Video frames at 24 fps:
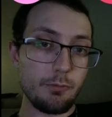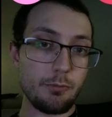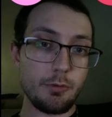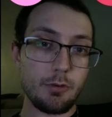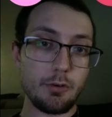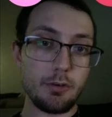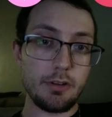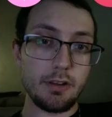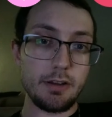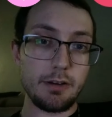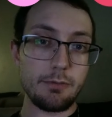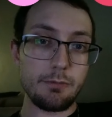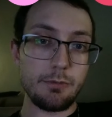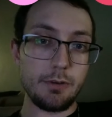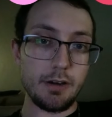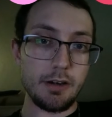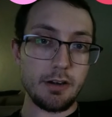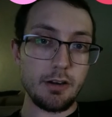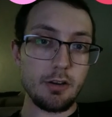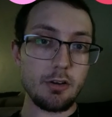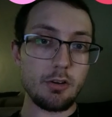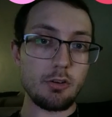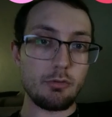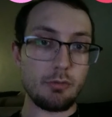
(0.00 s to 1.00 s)
for their
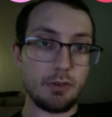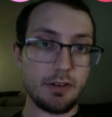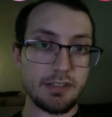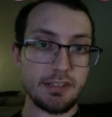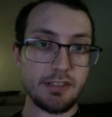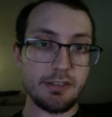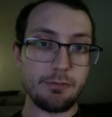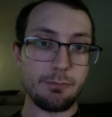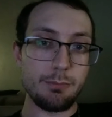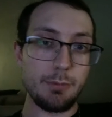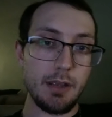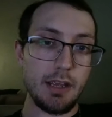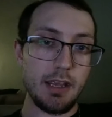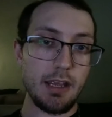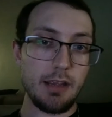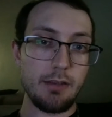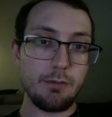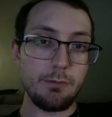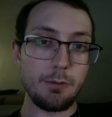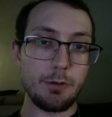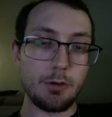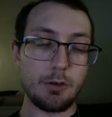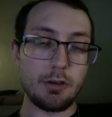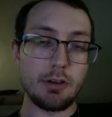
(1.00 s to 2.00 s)
very aggressive
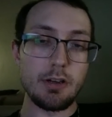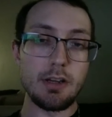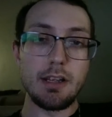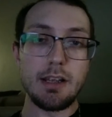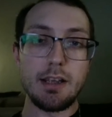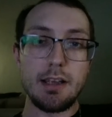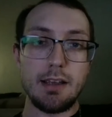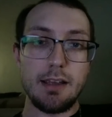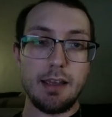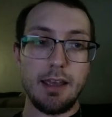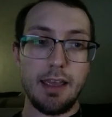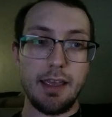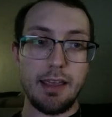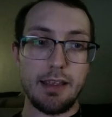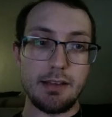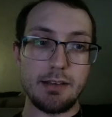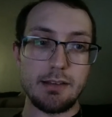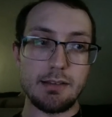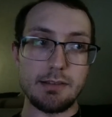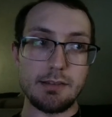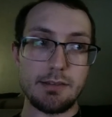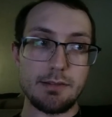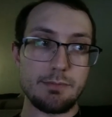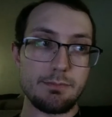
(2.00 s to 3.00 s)
behavior
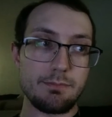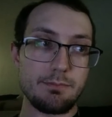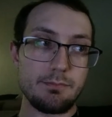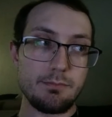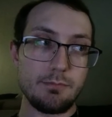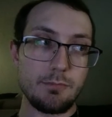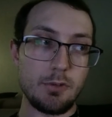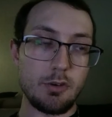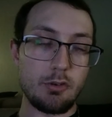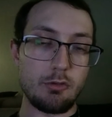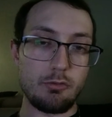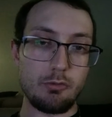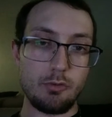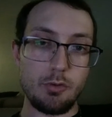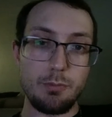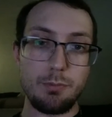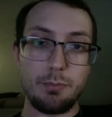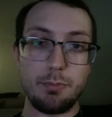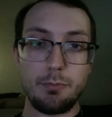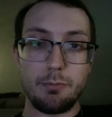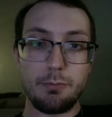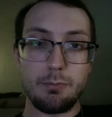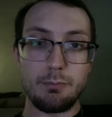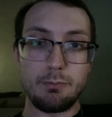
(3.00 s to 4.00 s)
and
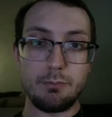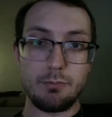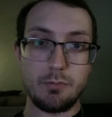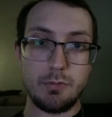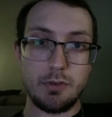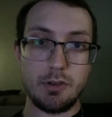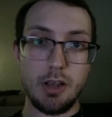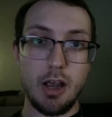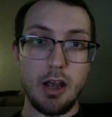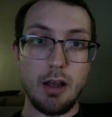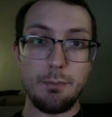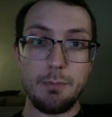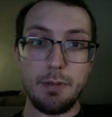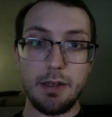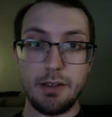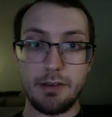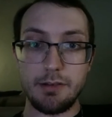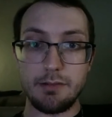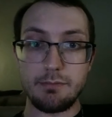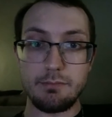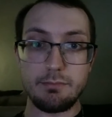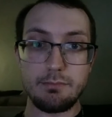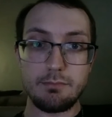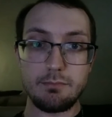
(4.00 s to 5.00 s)
group
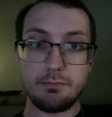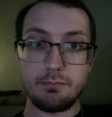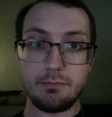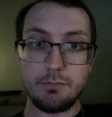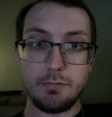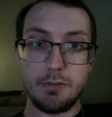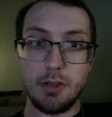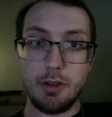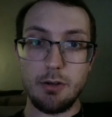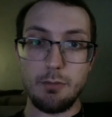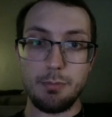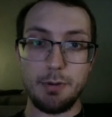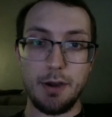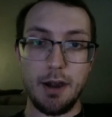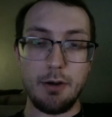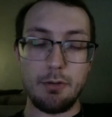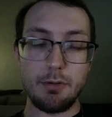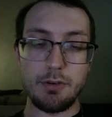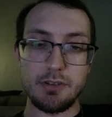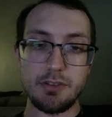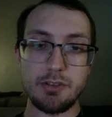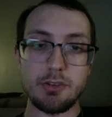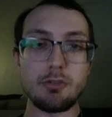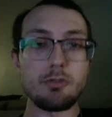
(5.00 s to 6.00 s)
combat,
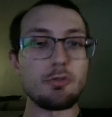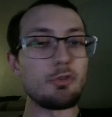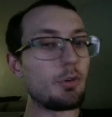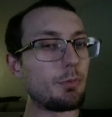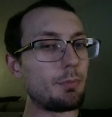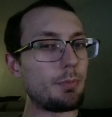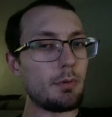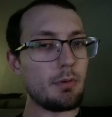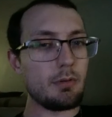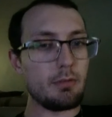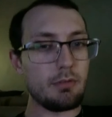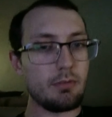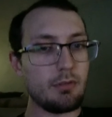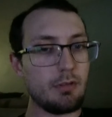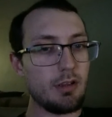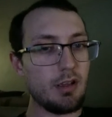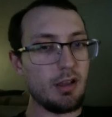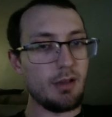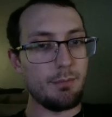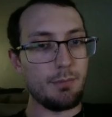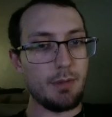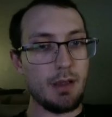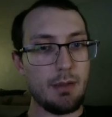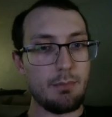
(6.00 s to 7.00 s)
prowess. Group
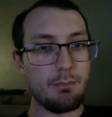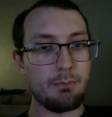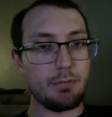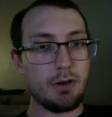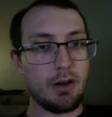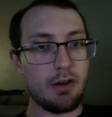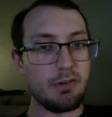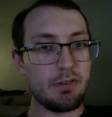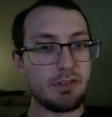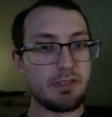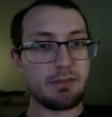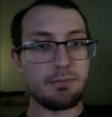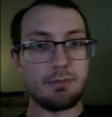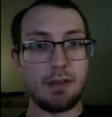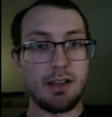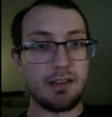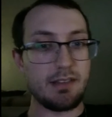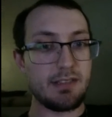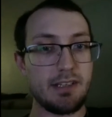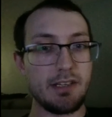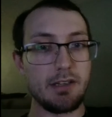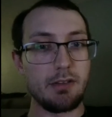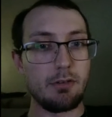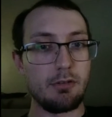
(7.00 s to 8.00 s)
combat prowess,
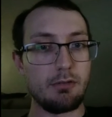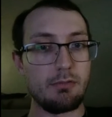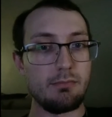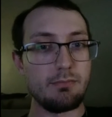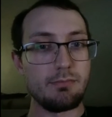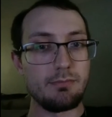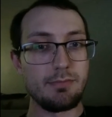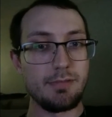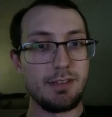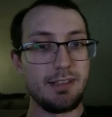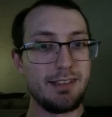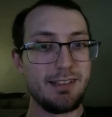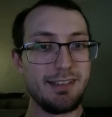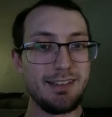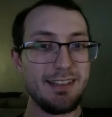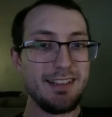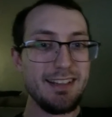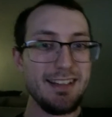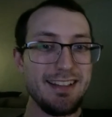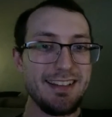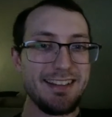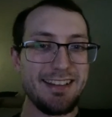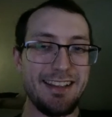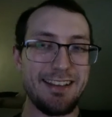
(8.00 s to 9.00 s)
not single.
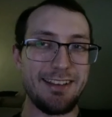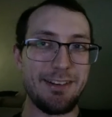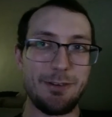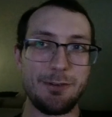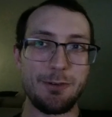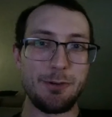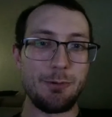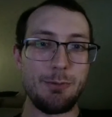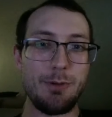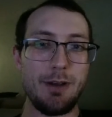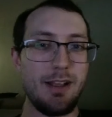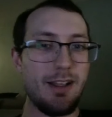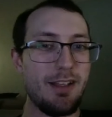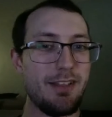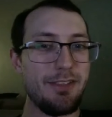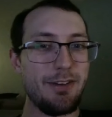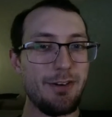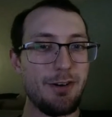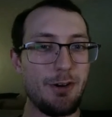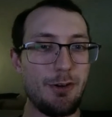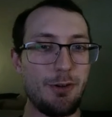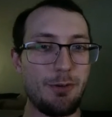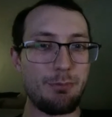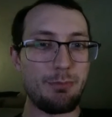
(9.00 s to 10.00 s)
They don't do well on
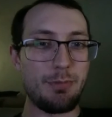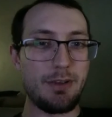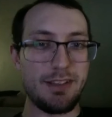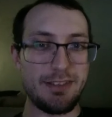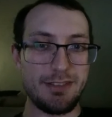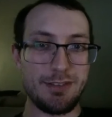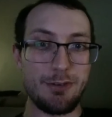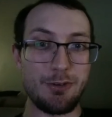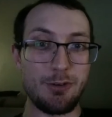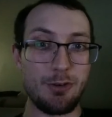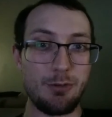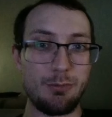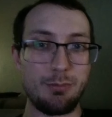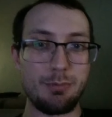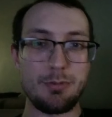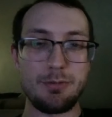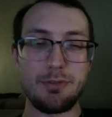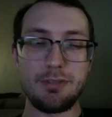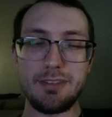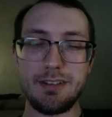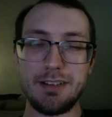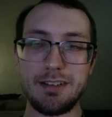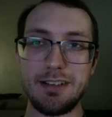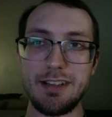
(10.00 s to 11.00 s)
their own, but as a group,
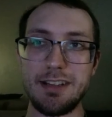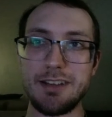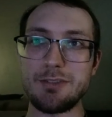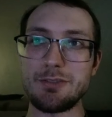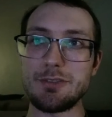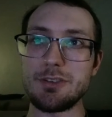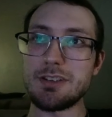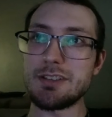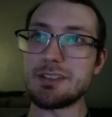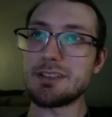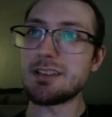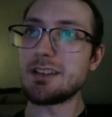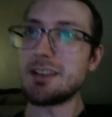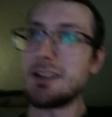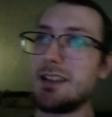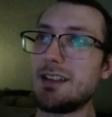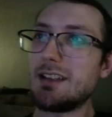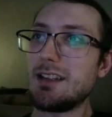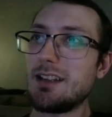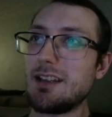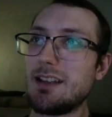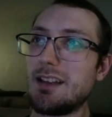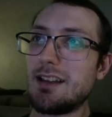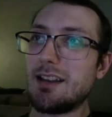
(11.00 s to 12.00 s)
they're dangerous.
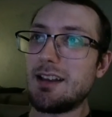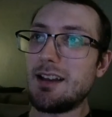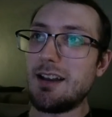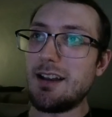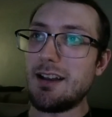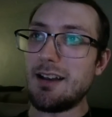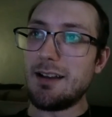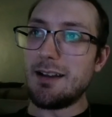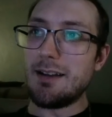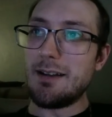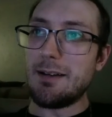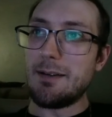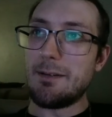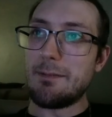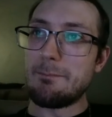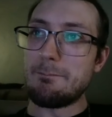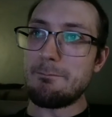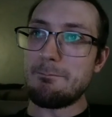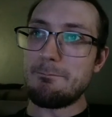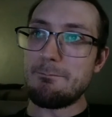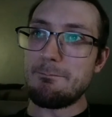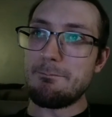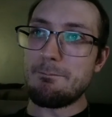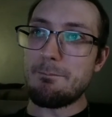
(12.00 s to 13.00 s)

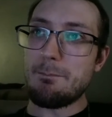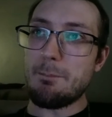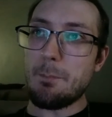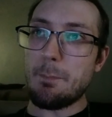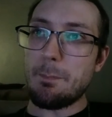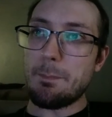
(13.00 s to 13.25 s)
Poison